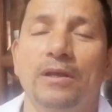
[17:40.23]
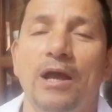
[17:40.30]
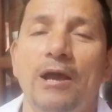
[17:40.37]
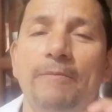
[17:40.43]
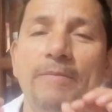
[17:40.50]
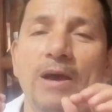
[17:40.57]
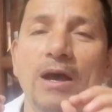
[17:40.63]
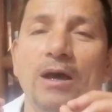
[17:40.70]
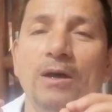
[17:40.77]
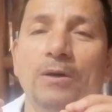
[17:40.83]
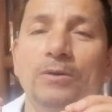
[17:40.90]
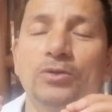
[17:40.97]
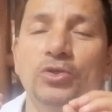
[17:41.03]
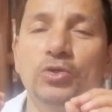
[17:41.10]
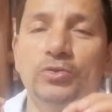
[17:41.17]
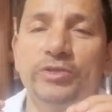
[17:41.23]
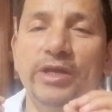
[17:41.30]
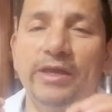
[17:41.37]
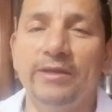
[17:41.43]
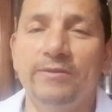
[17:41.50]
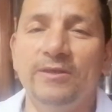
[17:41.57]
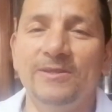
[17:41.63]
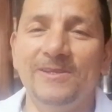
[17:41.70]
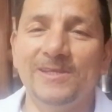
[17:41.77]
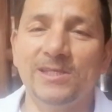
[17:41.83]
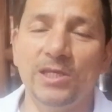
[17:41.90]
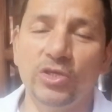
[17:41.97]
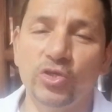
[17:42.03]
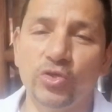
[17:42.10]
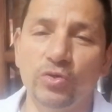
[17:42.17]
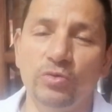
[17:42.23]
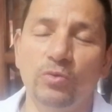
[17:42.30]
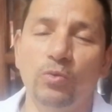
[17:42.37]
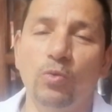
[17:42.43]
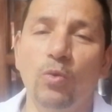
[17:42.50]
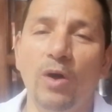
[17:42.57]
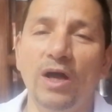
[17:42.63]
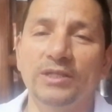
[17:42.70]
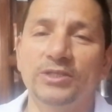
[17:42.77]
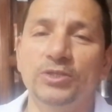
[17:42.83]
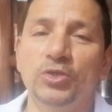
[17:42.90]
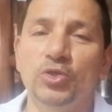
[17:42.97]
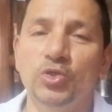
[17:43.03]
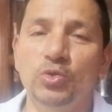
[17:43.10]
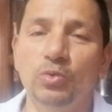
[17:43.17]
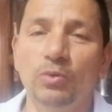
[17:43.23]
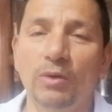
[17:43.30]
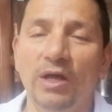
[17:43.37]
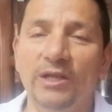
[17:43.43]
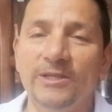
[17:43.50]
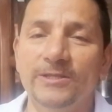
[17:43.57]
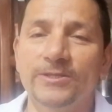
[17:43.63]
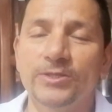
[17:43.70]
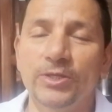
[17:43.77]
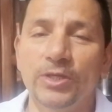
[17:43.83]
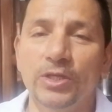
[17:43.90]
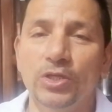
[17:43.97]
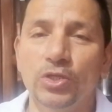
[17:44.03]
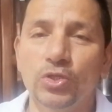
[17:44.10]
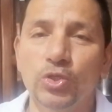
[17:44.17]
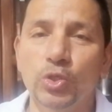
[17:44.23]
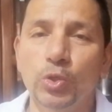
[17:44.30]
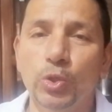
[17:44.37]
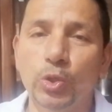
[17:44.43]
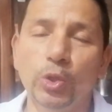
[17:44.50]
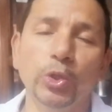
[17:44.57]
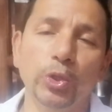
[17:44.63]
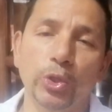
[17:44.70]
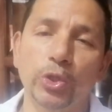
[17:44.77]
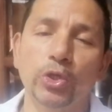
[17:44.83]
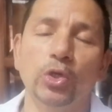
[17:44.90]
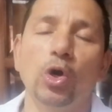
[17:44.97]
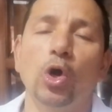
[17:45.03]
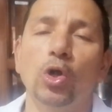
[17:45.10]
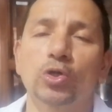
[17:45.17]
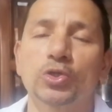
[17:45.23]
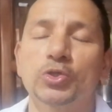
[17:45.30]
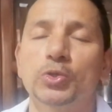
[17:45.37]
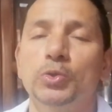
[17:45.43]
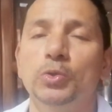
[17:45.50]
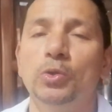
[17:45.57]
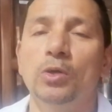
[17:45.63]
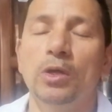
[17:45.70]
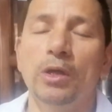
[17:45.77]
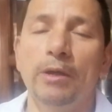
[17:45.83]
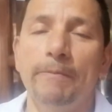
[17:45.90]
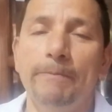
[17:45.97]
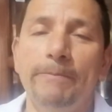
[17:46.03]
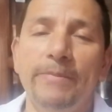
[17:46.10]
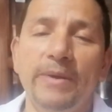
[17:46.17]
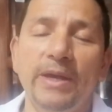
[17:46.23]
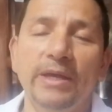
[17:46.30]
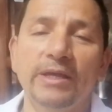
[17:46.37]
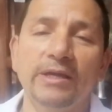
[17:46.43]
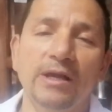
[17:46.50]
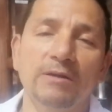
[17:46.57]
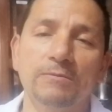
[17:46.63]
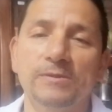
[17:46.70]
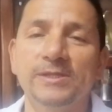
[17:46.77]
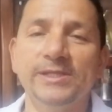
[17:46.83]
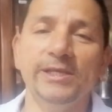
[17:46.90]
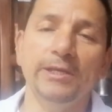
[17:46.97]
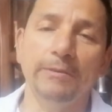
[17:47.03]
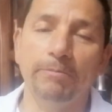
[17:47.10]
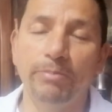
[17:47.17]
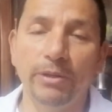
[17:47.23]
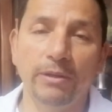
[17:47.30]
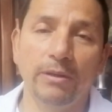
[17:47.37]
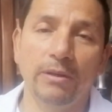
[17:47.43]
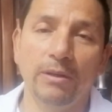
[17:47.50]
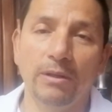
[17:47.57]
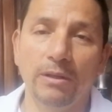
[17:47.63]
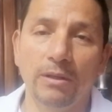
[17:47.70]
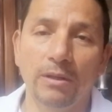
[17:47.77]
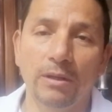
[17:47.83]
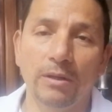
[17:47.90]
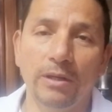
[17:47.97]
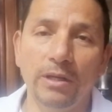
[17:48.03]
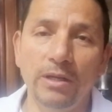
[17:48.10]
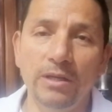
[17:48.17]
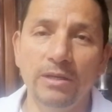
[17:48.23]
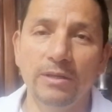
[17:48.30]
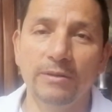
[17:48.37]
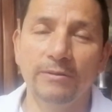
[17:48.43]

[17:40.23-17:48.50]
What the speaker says: About you take the decision, what do you want to cook or to make a receipt. Okay?